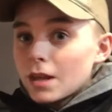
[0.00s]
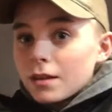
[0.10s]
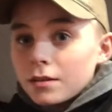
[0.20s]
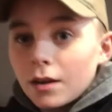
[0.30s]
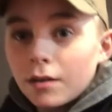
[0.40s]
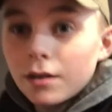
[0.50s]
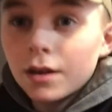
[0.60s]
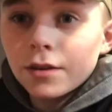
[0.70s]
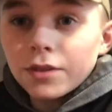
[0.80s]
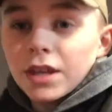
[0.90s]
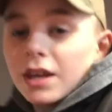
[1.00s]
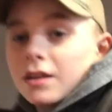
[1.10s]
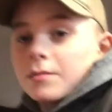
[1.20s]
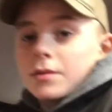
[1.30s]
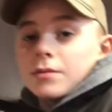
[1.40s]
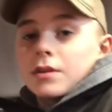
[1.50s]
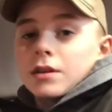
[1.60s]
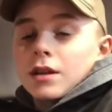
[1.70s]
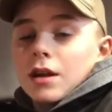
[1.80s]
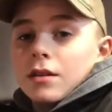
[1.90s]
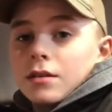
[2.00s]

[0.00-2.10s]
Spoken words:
No, I don't think anybody would like that.